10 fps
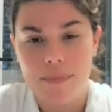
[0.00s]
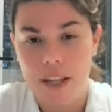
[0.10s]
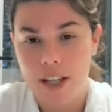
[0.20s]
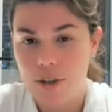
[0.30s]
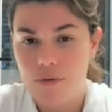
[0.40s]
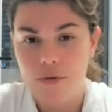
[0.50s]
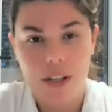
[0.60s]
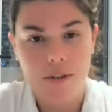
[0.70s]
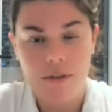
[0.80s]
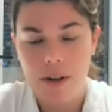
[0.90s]
It's a
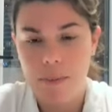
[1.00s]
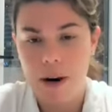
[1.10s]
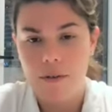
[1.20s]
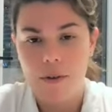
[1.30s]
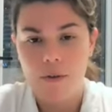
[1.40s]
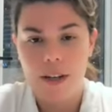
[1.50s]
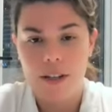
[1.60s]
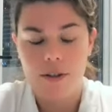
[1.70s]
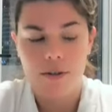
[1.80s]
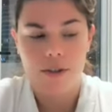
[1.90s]
really, really powerful way to